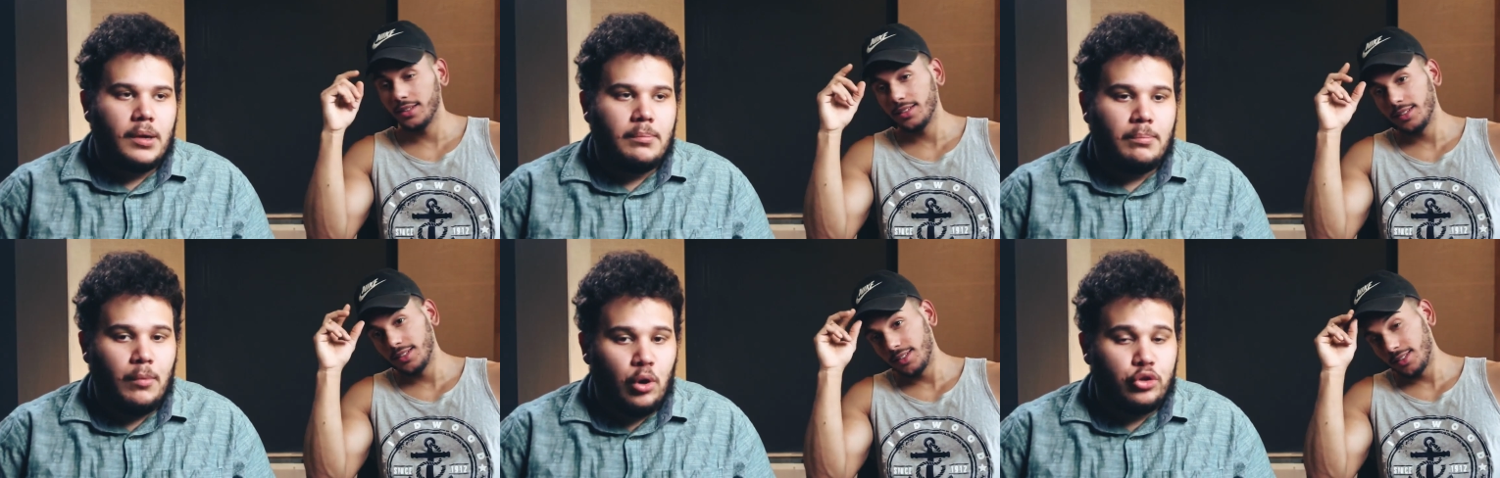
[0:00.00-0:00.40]

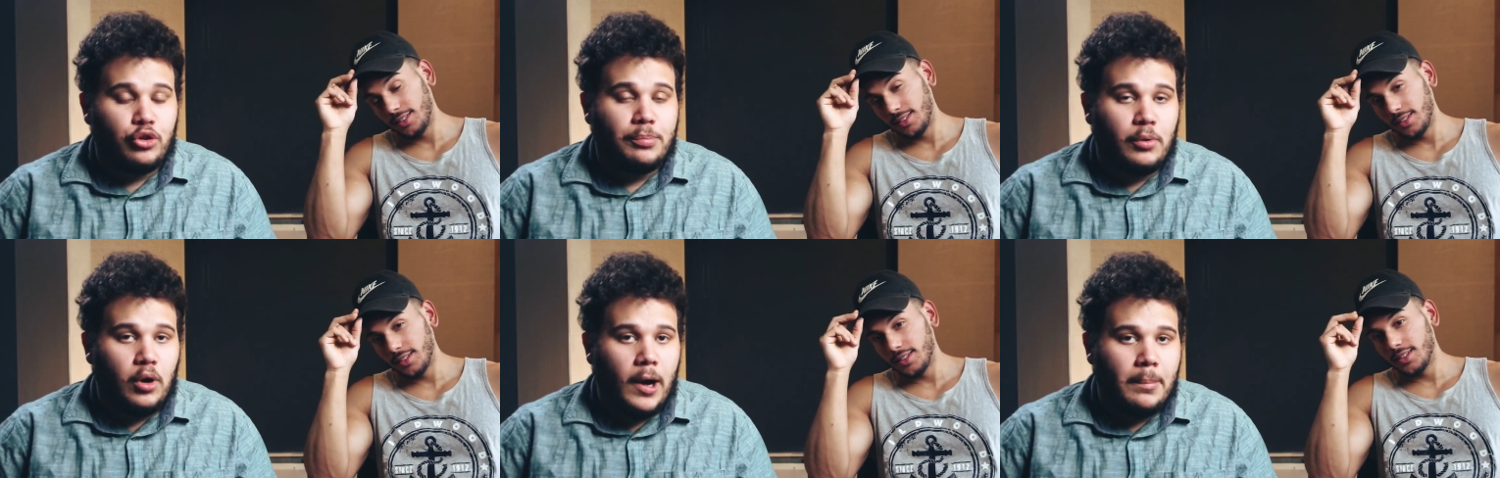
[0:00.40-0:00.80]

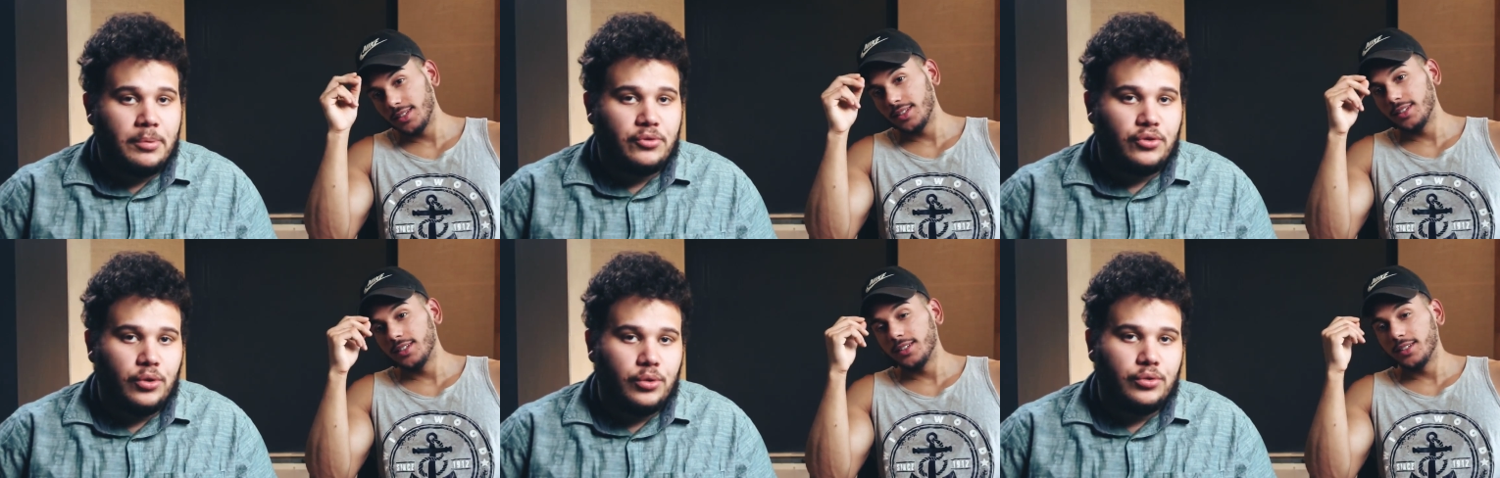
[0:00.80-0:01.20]
Speaker 1: Multiple
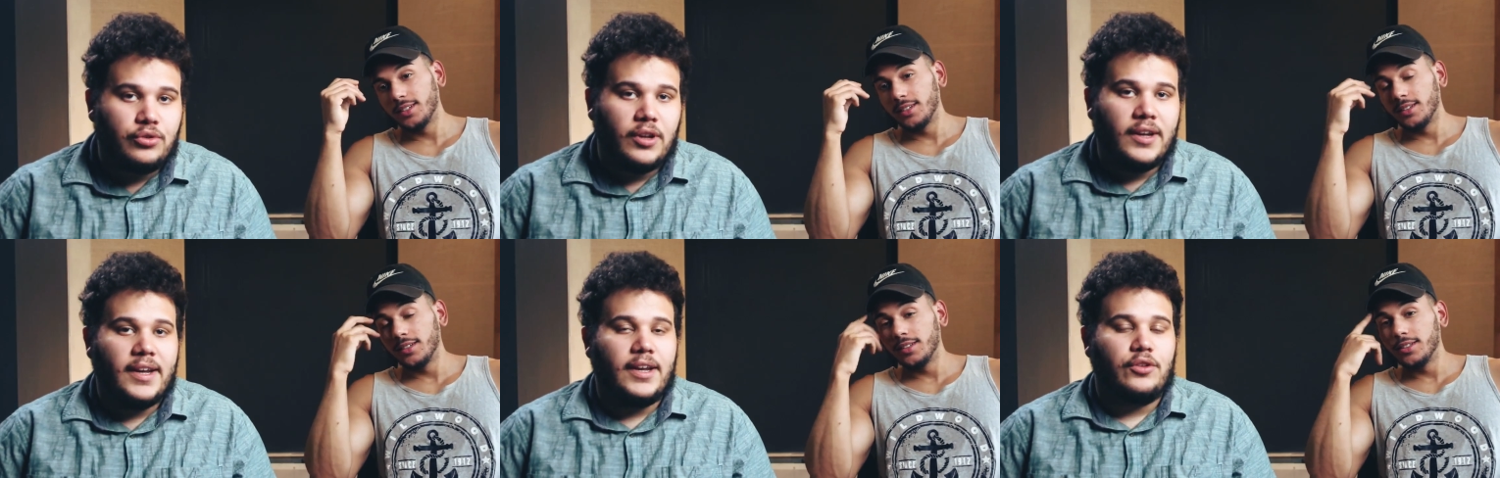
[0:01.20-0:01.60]

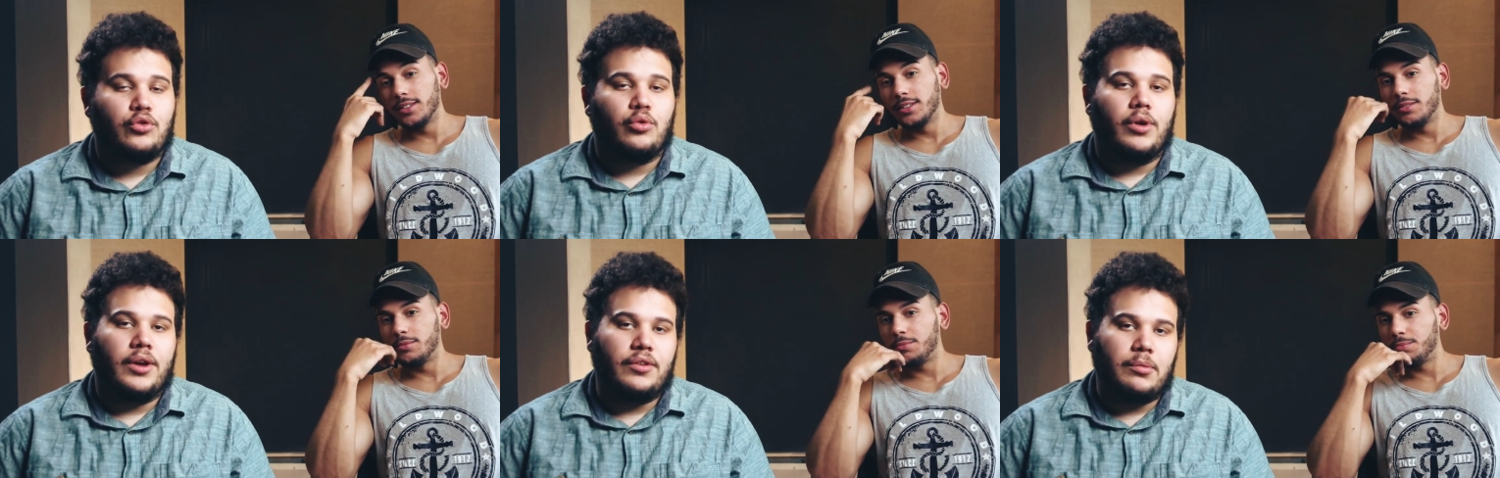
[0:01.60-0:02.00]
episodes. It's
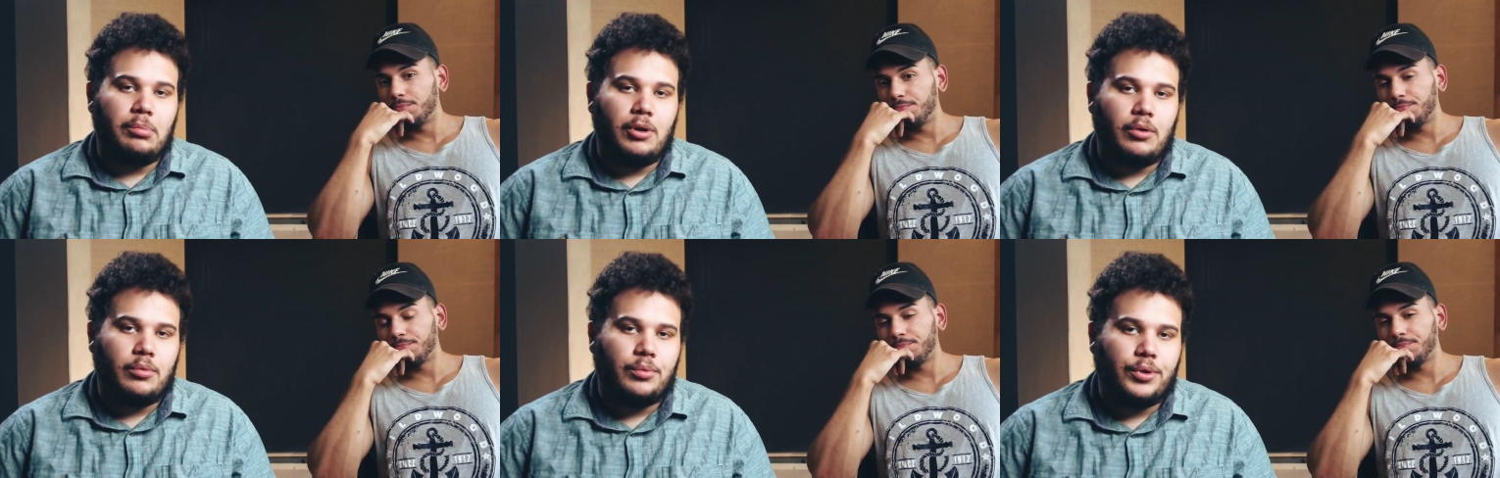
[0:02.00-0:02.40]
crazy,
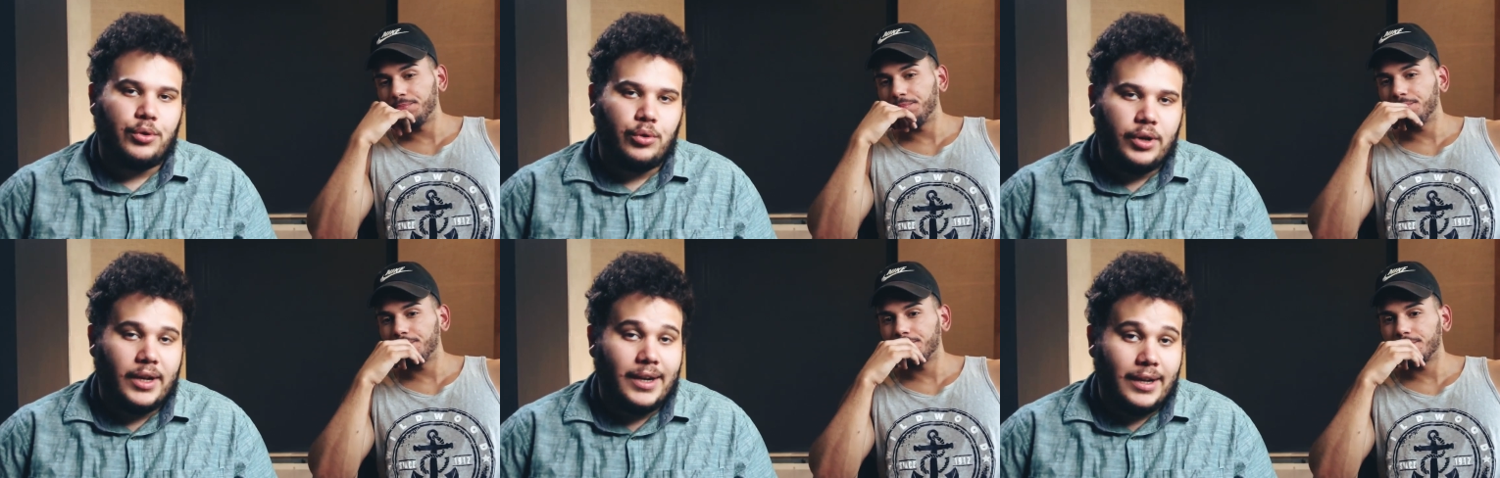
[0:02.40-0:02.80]
bro. We're
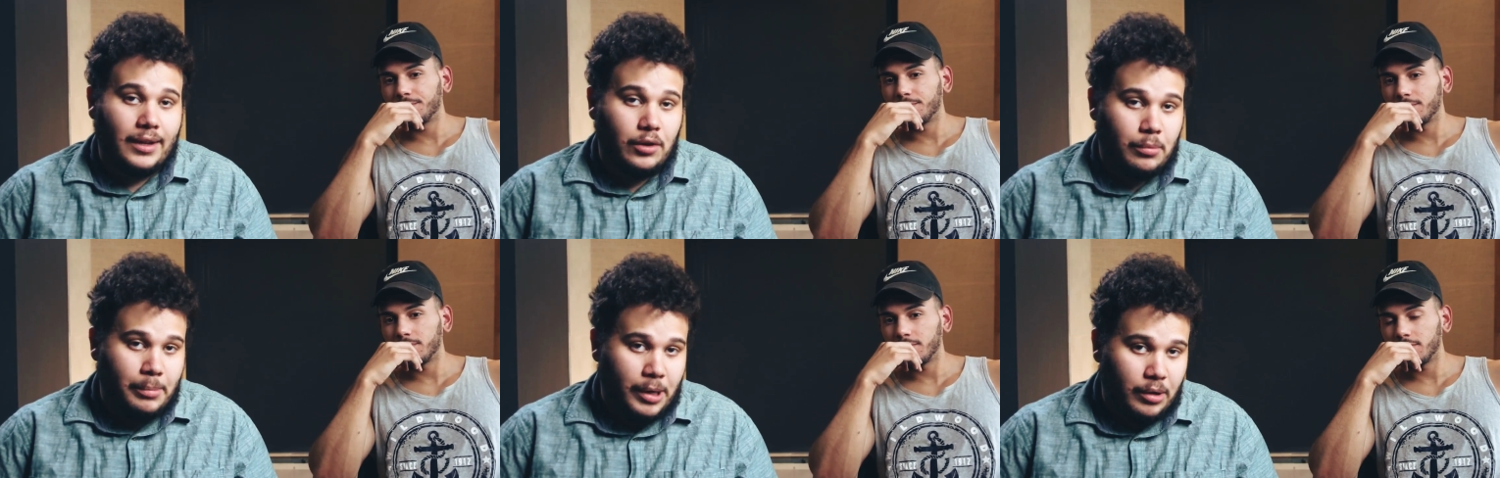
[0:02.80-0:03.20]
going on a
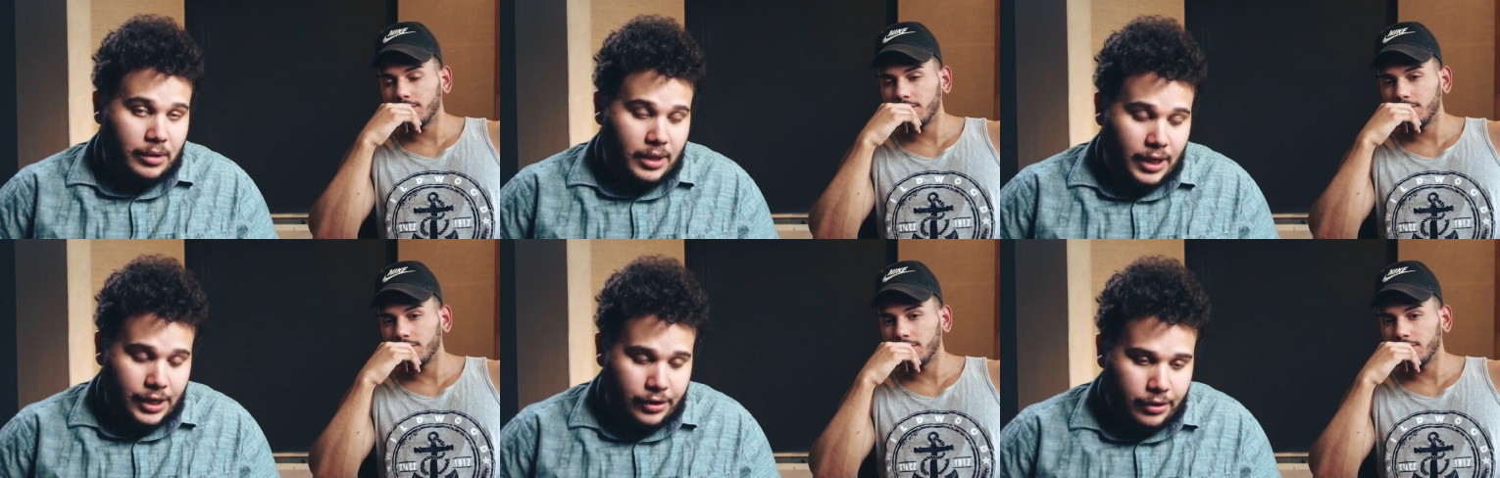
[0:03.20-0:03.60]
little
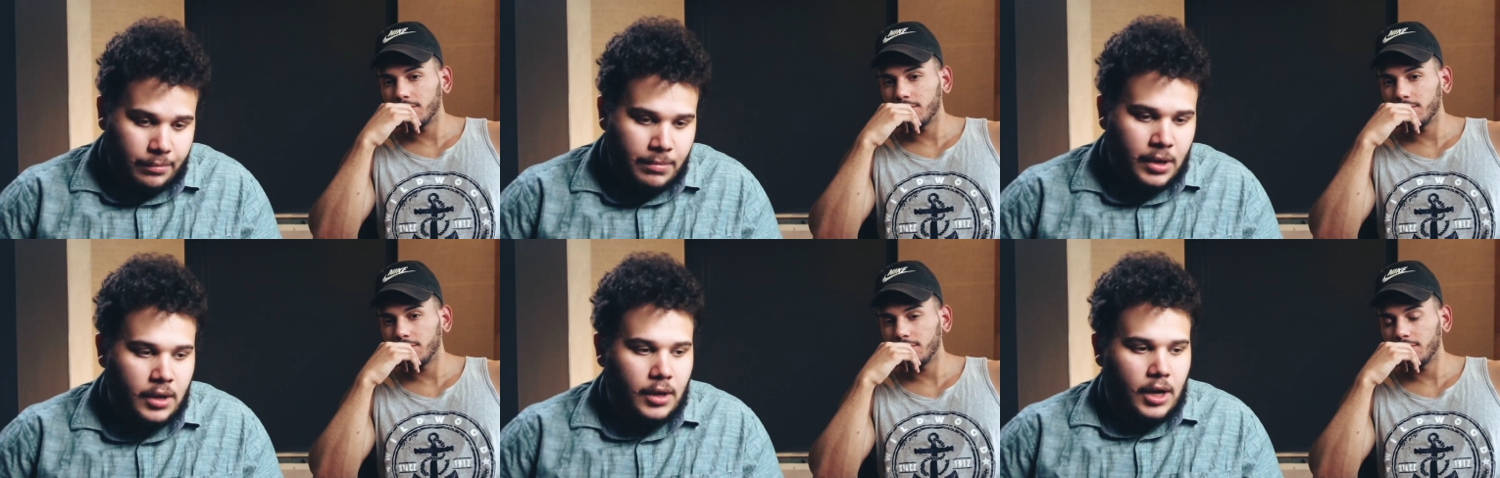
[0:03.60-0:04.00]
marathon here.
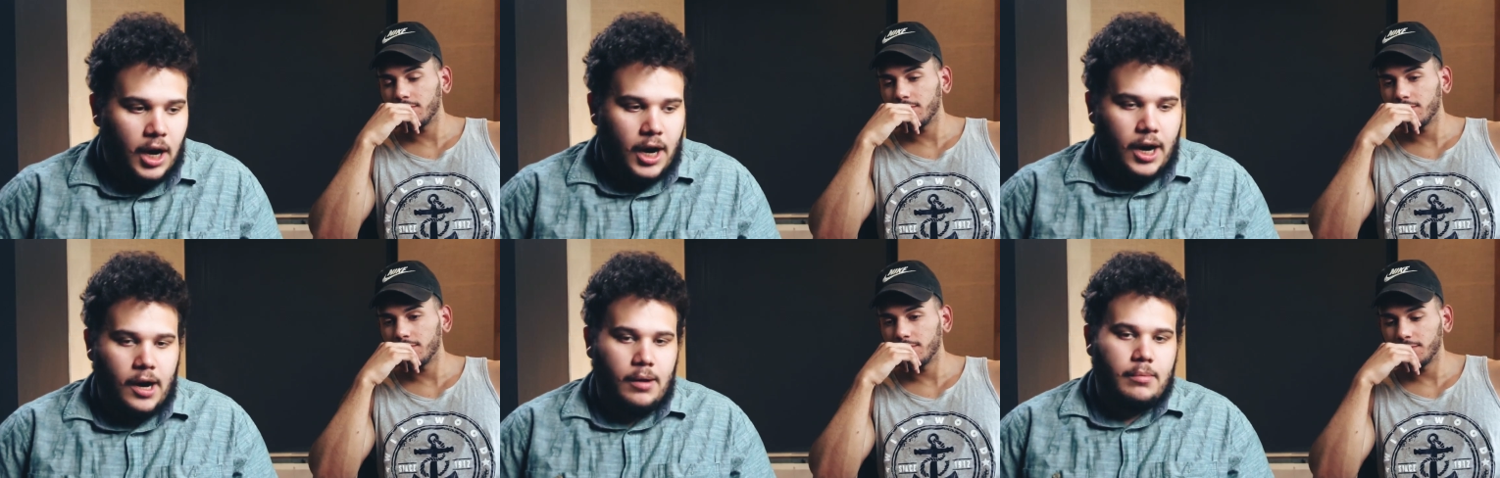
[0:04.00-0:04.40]

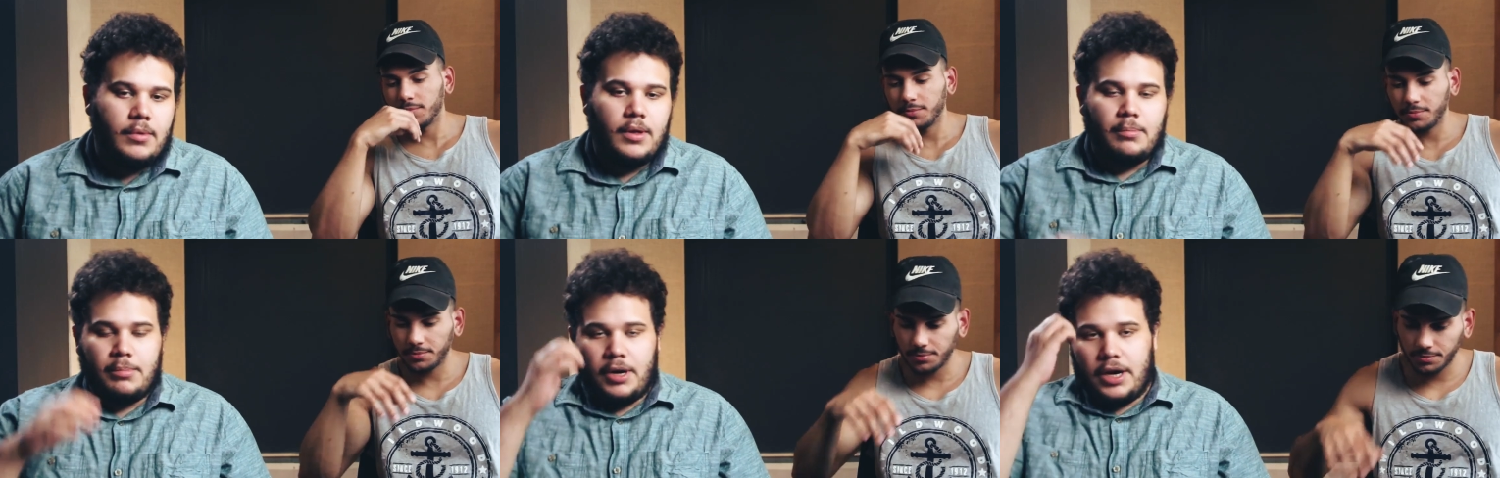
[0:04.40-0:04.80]
Uh,
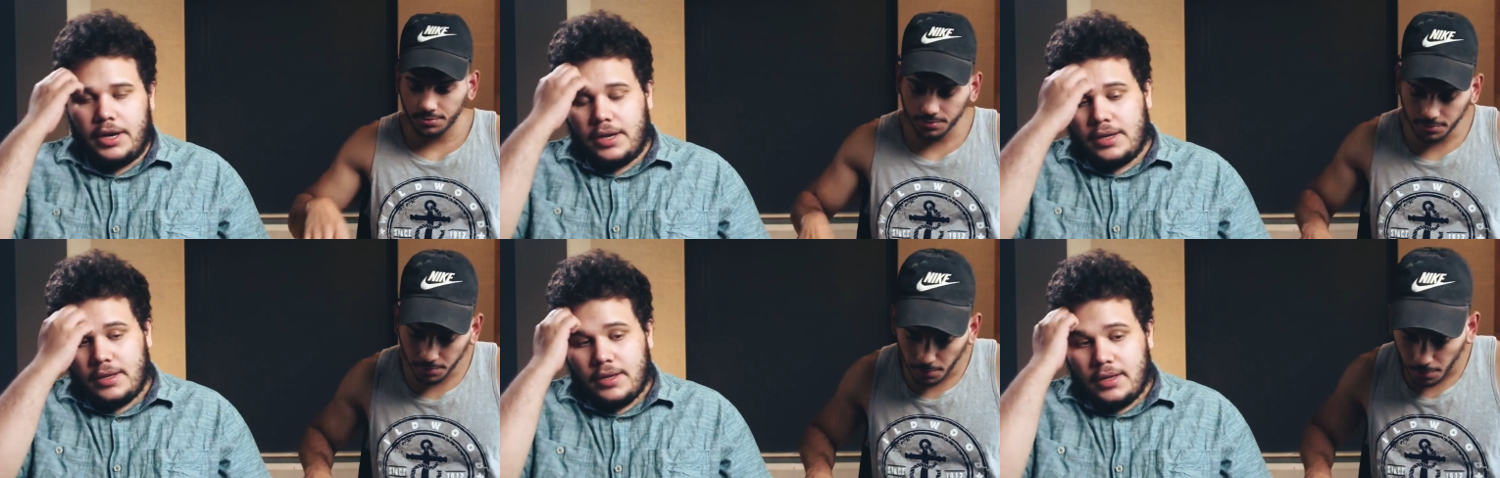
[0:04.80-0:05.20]
but